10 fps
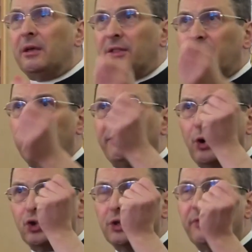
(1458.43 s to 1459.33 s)
the
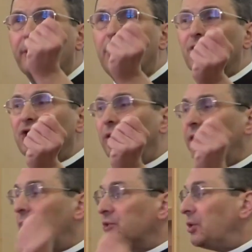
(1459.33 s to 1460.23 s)
devotion of the Most Holy
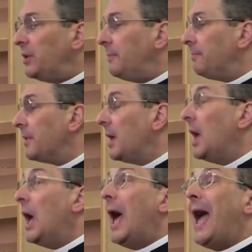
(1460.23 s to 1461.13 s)
Rosary
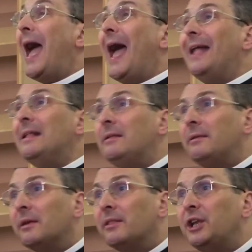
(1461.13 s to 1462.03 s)
and
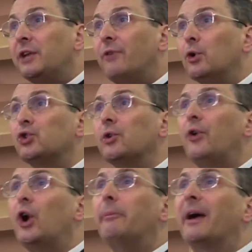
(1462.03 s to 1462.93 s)
the devotion of
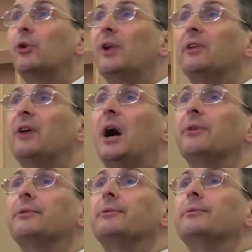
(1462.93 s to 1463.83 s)
her Immaculate
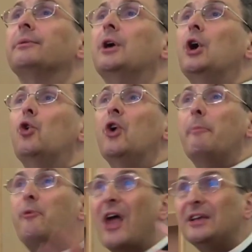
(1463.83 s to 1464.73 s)
Heart. Who
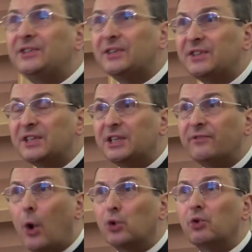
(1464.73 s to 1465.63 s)
embraces this
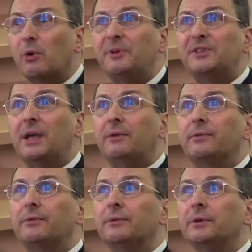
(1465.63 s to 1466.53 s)
devotion will be
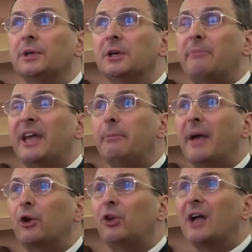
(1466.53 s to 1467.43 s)
saved. My
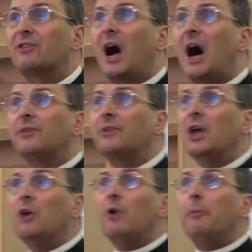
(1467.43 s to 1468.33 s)
Immaculate Heart
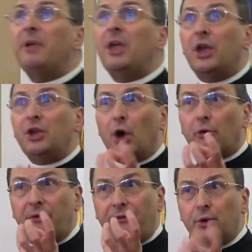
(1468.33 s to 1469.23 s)
will be your
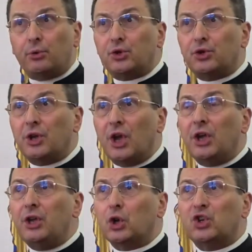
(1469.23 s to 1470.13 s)
refuge,
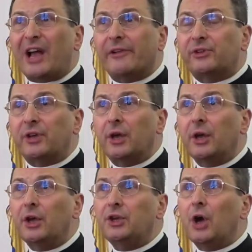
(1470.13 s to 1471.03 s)
your shelter,
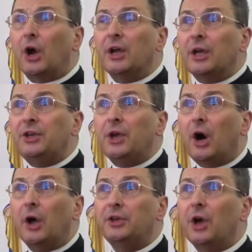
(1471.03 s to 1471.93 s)

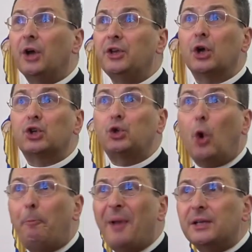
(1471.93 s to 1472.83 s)
your sure
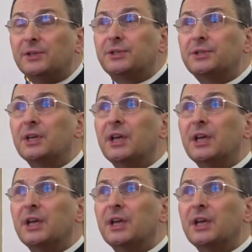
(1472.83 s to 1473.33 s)
place,